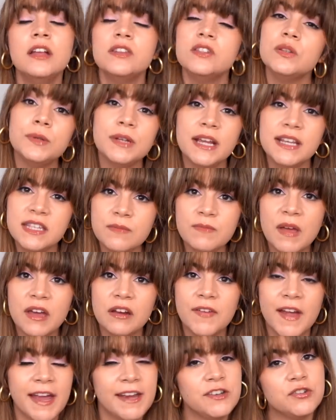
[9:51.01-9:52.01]
So nice
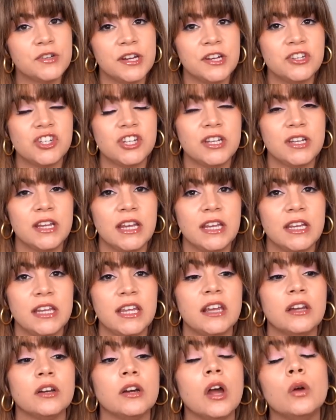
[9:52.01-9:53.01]
amount of hydration in
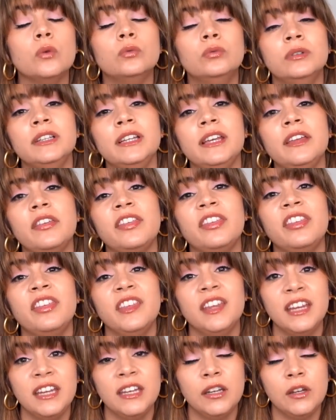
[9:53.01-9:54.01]
here, a really
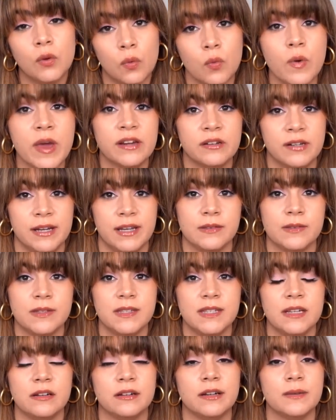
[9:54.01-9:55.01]
thin wearing
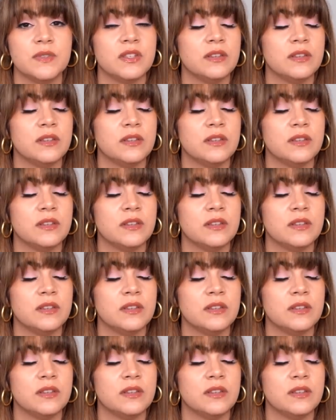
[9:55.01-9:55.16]
serum.